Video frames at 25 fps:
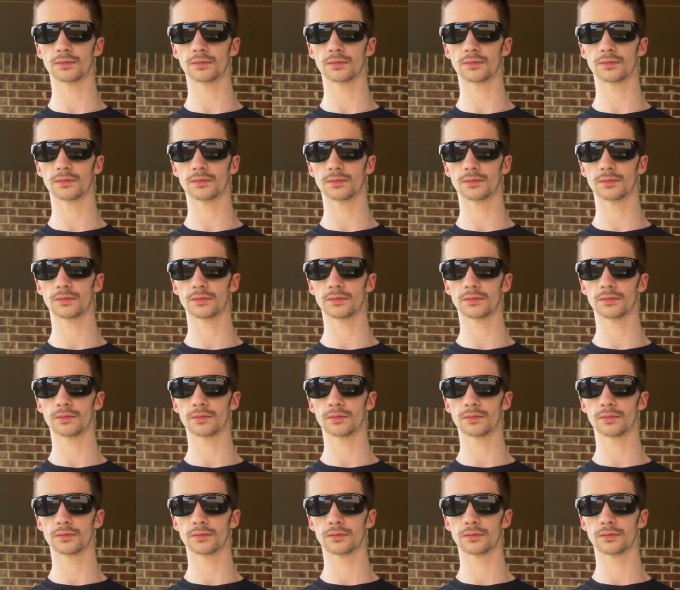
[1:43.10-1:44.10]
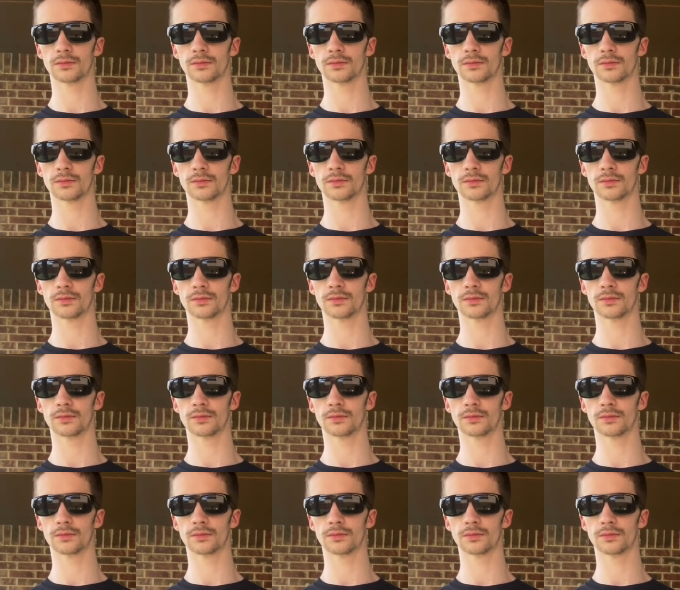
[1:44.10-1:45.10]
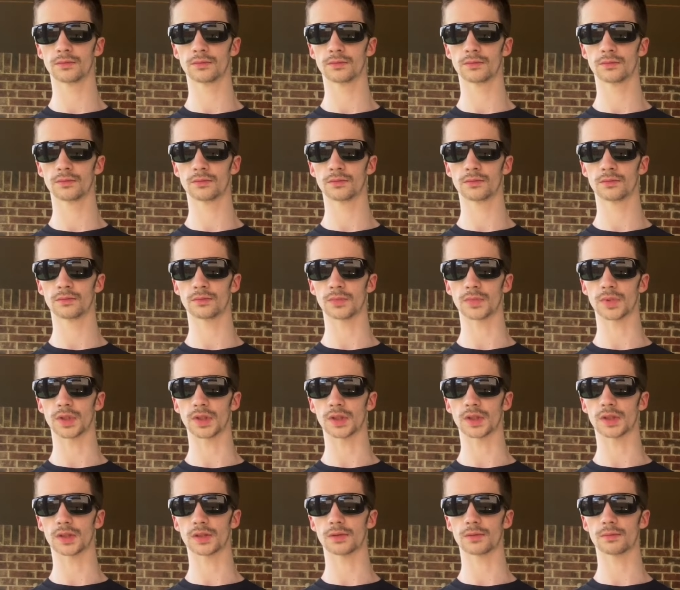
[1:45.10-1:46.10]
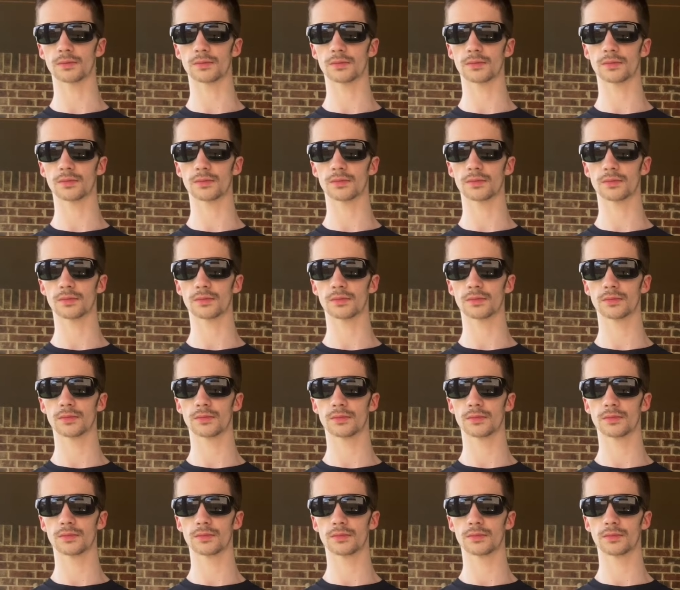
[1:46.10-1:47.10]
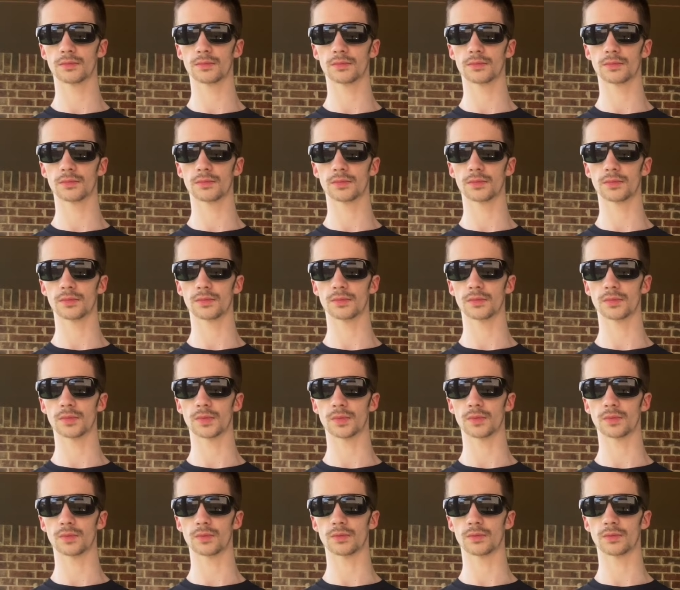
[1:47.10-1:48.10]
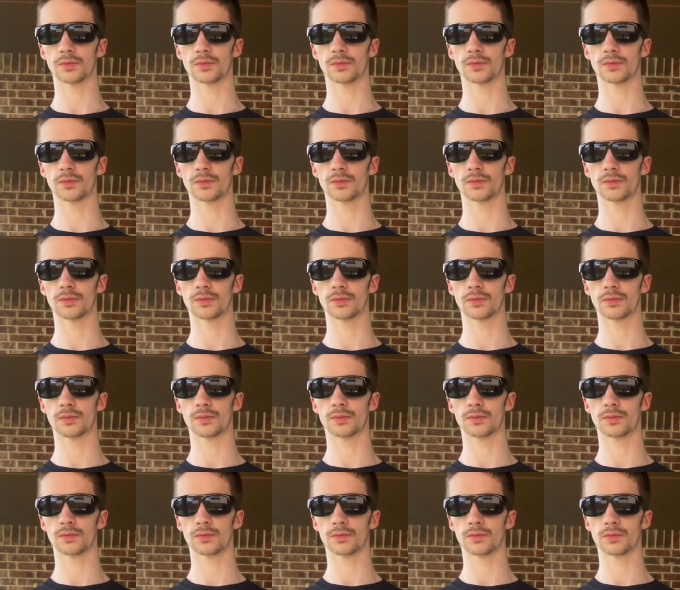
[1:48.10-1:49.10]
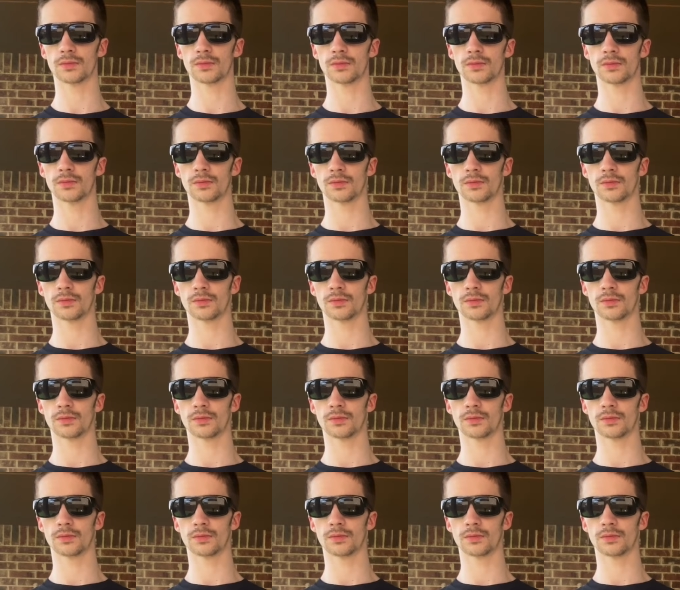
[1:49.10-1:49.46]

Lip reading: Nothing is said.